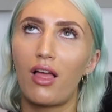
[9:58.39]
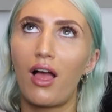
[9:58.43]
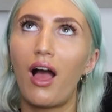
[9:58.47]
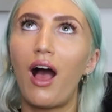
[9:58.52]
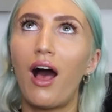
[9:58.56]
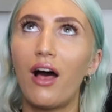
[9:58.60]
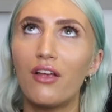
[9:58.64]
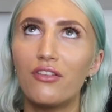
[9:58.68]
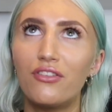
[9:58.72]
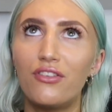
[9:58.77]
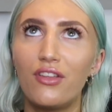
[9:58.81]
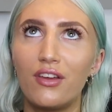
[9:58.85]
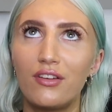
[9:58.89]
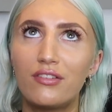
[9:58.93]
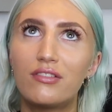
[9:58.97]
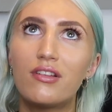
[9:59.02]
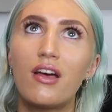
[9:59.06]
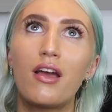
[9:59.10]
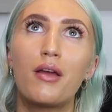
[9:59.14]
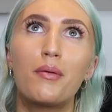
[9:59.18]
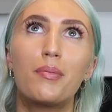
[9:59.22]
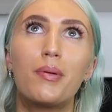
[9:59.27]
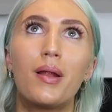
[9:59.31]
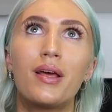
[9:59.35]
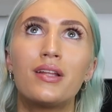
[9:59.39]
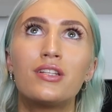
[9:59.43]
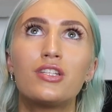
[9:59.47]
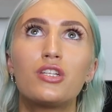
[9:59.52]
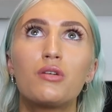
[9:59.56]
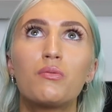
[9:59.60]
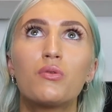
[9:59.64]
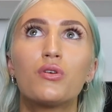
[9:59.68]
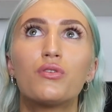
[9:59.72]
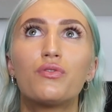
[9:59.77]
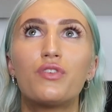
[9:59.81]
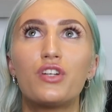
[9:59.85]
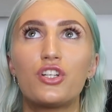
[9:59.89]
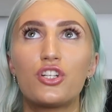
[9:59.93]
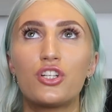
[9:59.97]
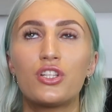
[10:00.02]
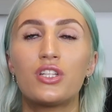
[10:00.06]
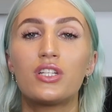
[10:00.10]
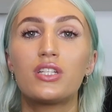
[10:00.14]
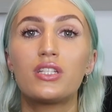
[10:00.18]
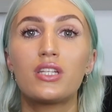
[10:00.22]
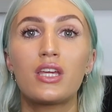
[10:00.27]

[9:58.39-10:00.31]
as they say, plenty more fish in the